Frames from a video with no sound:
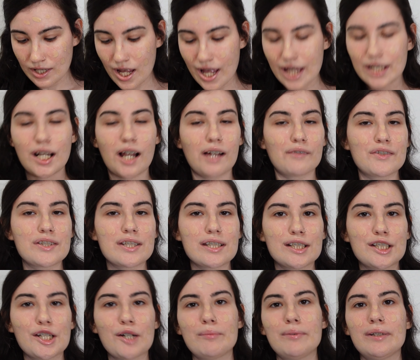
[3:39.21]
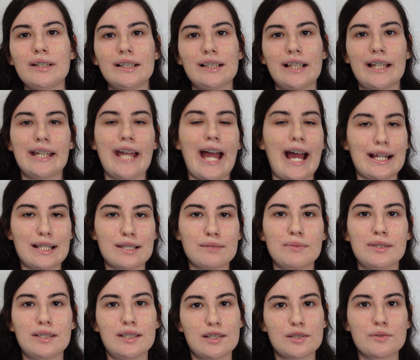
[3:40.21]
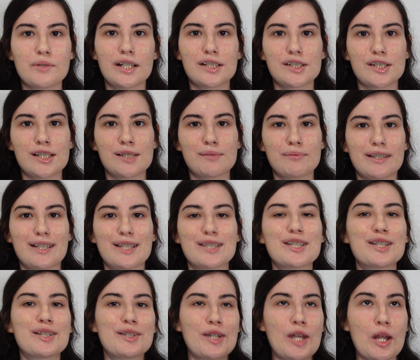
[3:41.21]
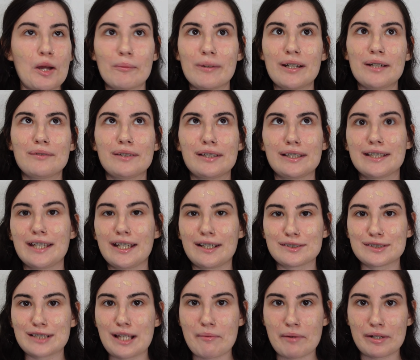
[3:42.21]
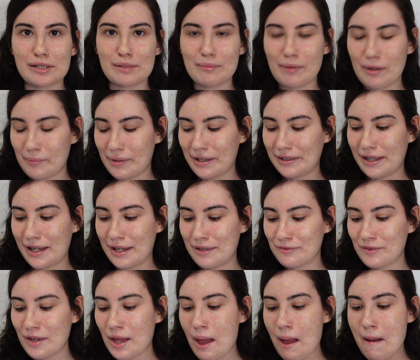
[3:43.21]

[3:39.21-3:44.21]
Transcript: And obviously nobody asked me these questions because nobody really cares that much about my life.